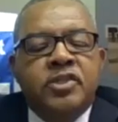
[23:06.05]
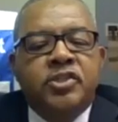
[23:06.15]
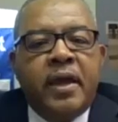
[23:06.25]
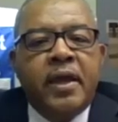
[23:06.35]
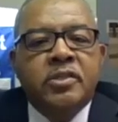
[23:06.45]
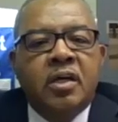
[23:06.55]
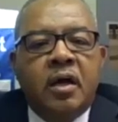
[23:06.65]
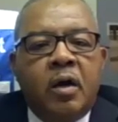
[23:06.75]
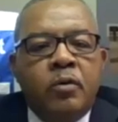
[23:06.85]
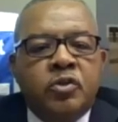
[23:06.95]
change.
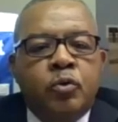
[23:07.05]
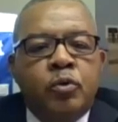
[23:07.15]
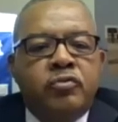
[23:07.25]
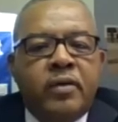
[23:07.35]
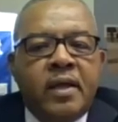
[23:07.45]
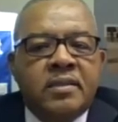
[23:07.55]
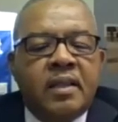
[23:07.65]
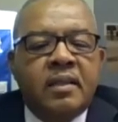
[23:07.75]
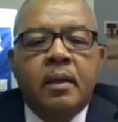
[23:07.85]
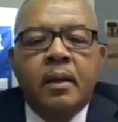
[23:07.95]
Our school district has
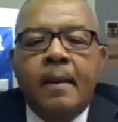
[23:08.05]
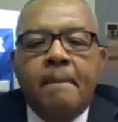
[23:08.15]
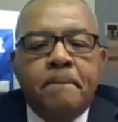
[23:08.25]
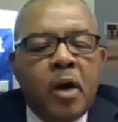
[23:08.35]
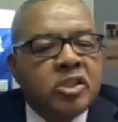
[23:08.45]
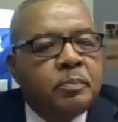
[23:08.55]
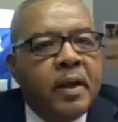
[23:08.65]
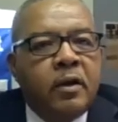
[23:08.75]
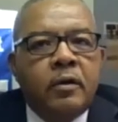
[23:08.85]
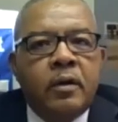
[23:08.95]
gotten much
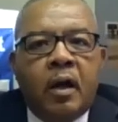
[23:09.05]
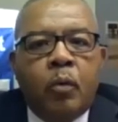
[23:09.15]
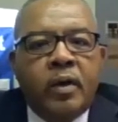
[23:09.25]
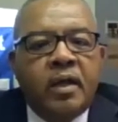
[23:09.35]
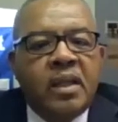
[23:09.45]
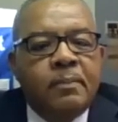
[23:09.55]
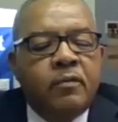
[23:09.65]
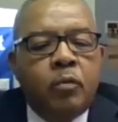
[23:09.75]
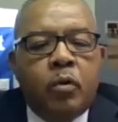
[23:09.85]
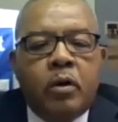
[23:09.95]
better, winning a number of
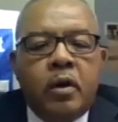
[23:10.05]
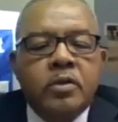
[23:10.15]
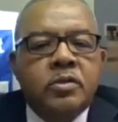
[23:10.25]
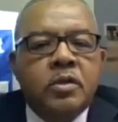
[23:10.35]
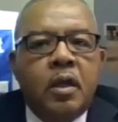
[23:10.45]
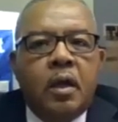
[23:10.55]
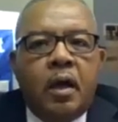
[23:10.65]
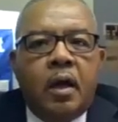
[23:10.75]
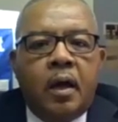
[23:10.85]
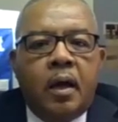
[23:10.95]
awards.
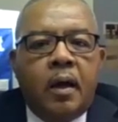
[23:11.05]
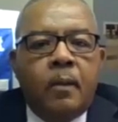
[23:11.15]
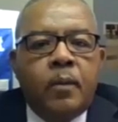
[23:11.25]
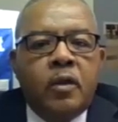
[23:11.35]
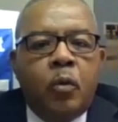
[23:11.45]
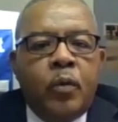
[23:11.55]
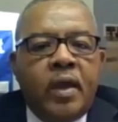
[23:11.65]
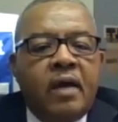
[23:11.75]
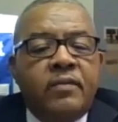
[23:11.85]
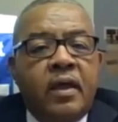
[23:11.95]
We
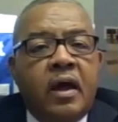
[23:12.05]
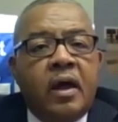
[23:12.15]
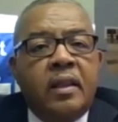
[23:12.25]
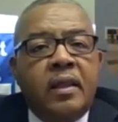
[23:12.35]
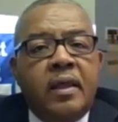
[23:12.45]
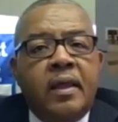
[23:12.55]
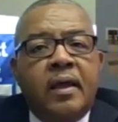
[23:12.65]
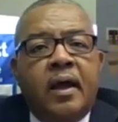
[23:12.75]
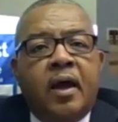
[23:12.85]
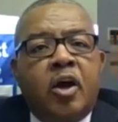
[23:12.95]
have the only
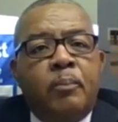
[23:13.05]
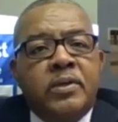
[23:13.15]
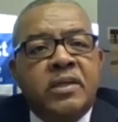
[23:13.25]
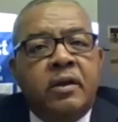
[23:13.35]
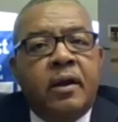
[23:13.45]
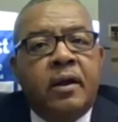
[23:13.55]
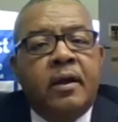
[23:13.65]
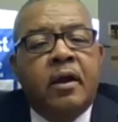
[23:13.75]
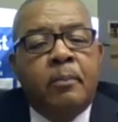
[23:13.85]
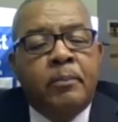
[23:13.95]
compressed
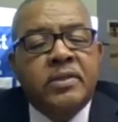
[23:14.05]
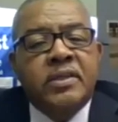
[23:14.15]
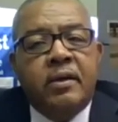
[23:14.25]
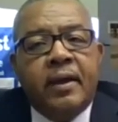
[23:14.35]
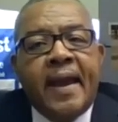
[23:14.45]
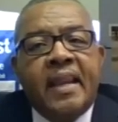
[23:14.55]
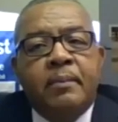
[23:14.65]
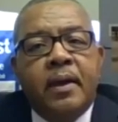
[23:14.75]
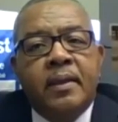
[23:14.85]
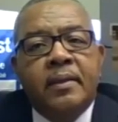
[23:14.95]
air
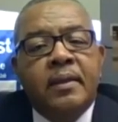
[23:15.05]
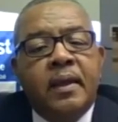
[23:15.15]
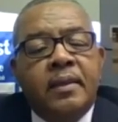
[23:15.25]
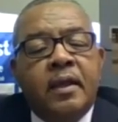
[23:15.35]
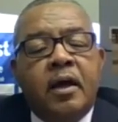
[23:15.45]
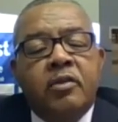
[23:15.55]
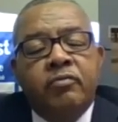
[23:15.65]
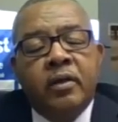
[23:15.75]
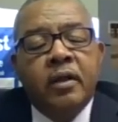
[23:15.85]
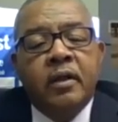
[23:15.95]
academy in the
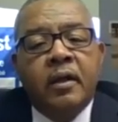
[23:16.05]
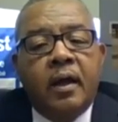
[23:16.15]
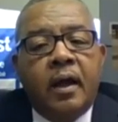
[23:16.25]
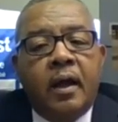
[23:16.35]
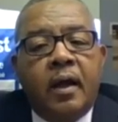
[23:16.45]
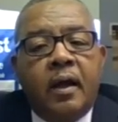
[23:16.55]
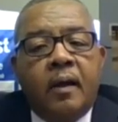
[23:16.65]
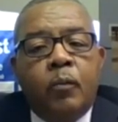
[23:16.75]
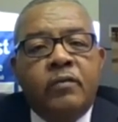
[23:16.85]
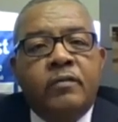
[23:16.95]
country.
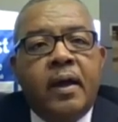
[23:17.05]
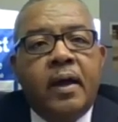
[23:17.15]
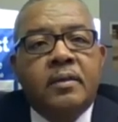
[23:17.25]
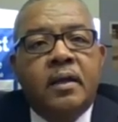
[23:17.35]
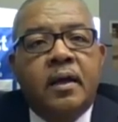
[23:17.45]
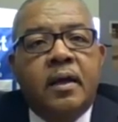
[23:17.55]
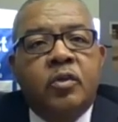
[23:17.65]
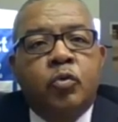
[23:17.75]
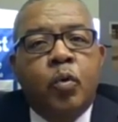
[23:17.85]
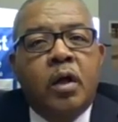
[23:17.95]
We've got
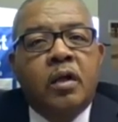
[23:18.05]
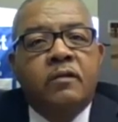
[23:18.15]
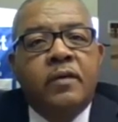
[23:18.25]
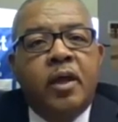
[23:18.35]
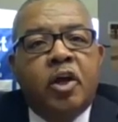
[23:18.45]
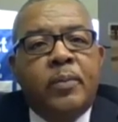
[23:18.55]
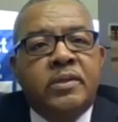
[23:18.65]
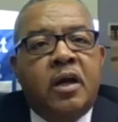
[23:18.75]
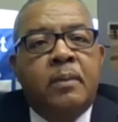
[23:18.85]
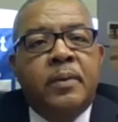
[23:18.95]
12 air compressor
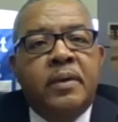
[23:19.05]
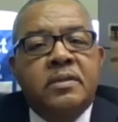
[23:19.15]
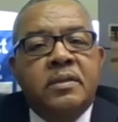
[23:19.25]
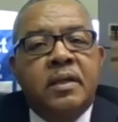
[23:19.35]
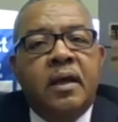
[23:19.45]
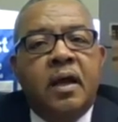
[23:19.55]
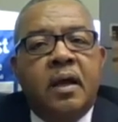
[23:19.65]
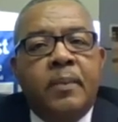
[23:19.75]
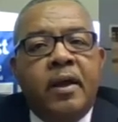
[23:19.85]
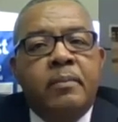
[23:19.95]
companies
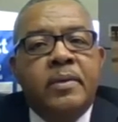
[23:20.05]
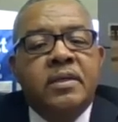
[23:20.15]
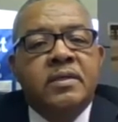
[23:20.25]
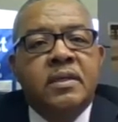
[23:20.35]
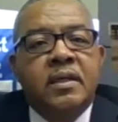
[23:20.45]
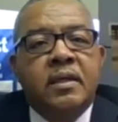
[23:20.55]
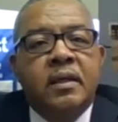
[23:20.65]
here in Michigan City.